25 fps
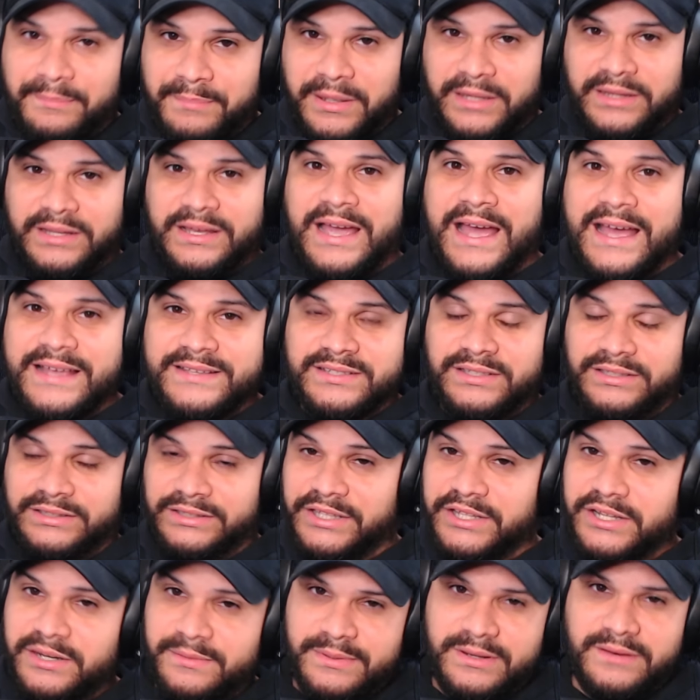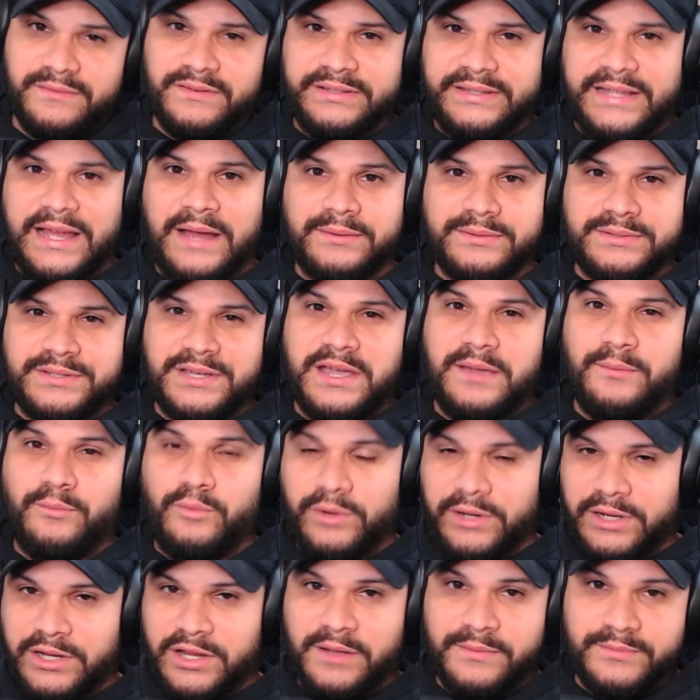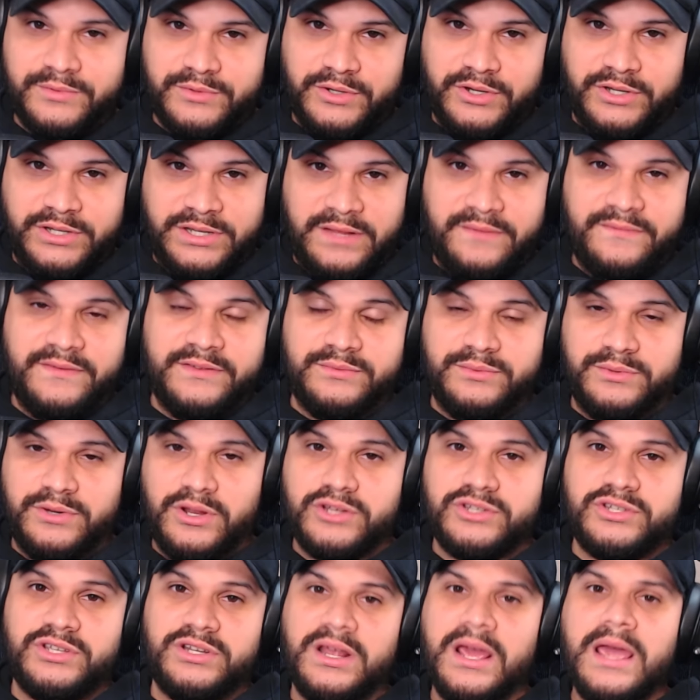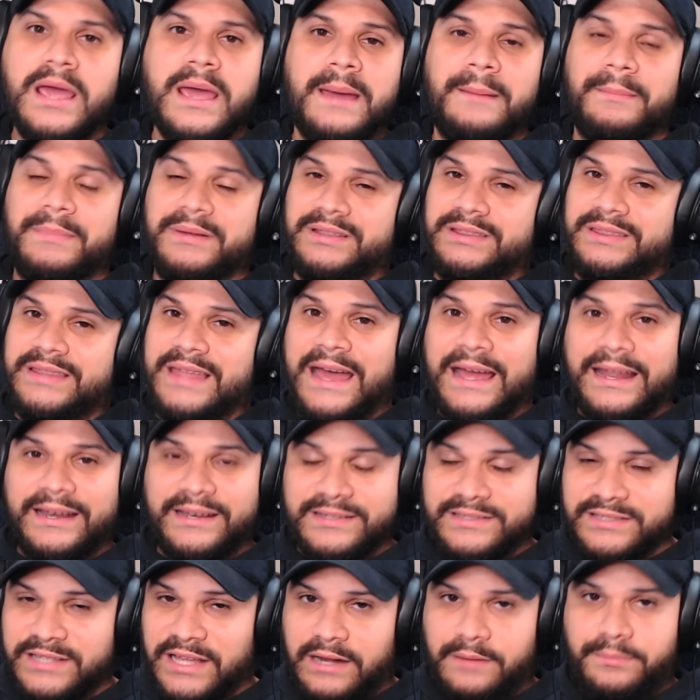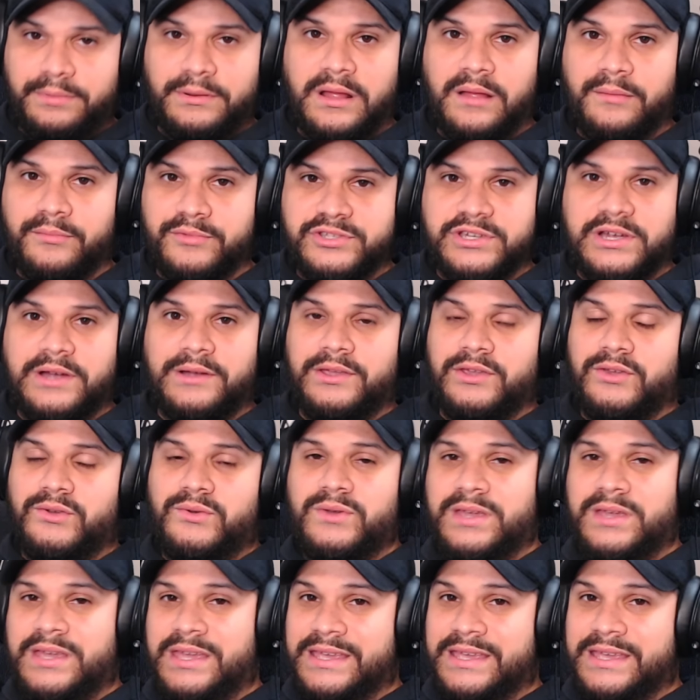Pella has a little bit of a downtime when it comes to her defense reduction, but that is not a problem with Jiaoqiu.